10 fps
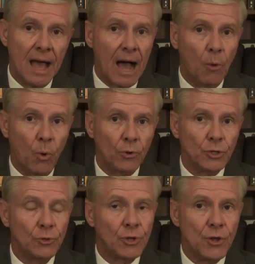I want
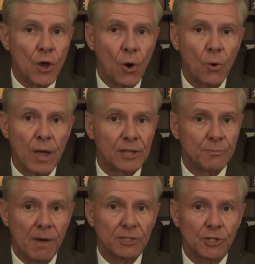you to know as
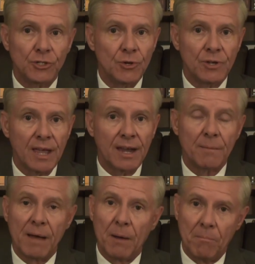much as you can
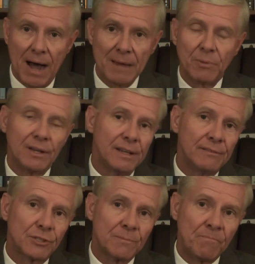about my
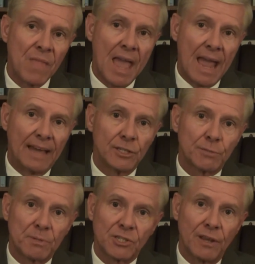beliefs and the
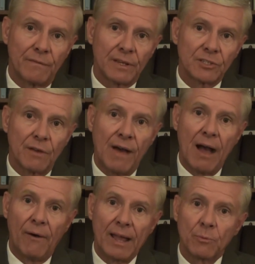specifics of
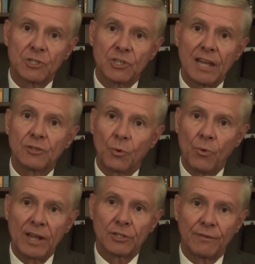how I would set
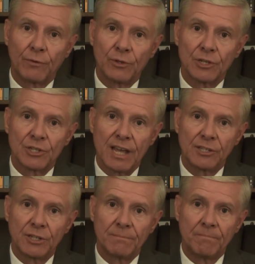direction for this
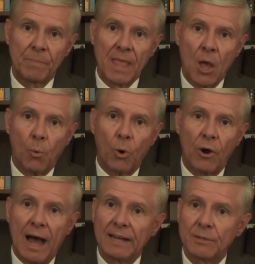nation
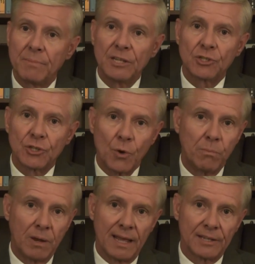were I to be so
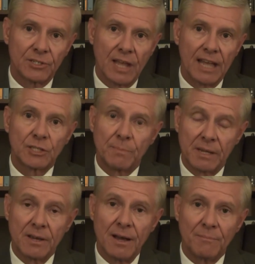blessed as to
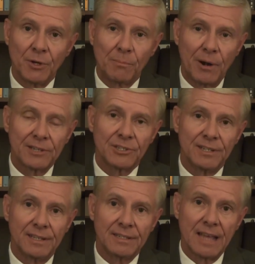become your
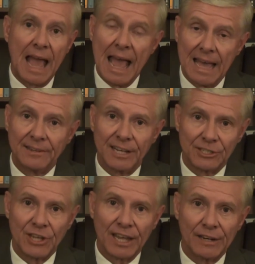president and
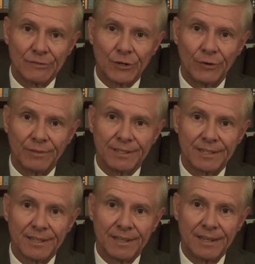executive servant.